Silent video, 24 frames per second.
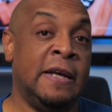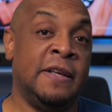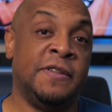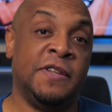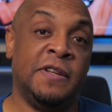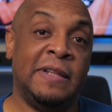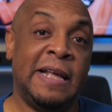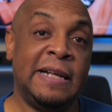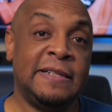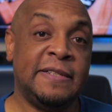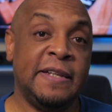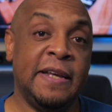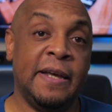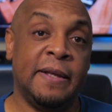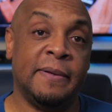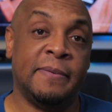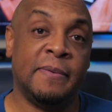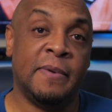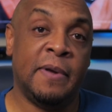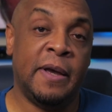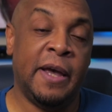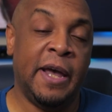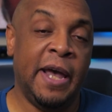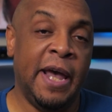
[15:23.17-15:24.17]
So that's it.
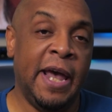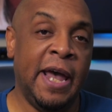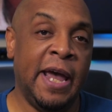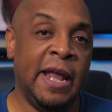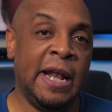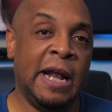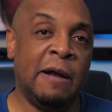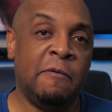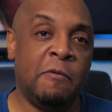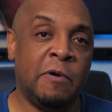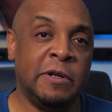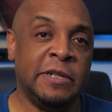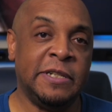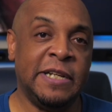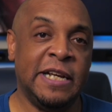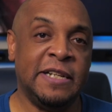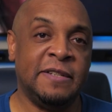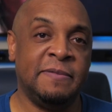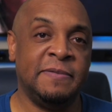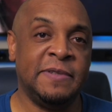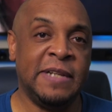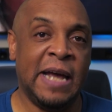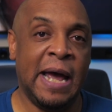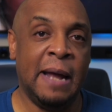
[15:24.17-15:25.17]
And I wanted to take
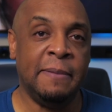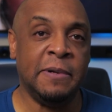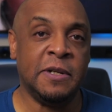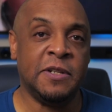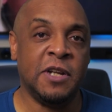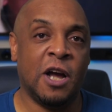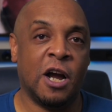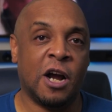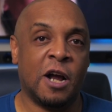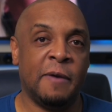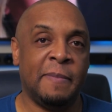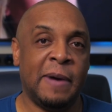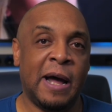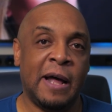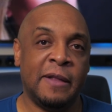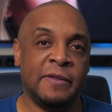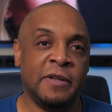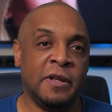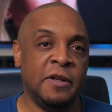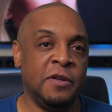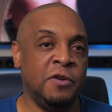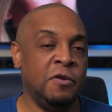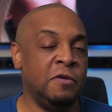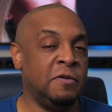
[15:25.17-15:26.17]
some time to talk about
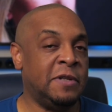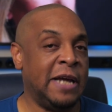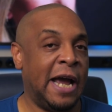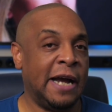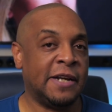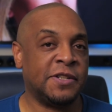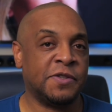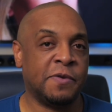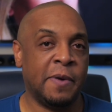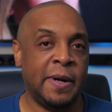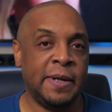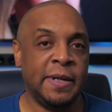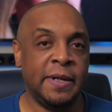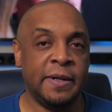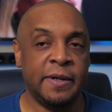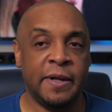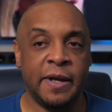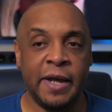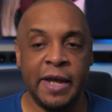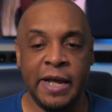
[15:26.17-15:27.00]
the new tax credit,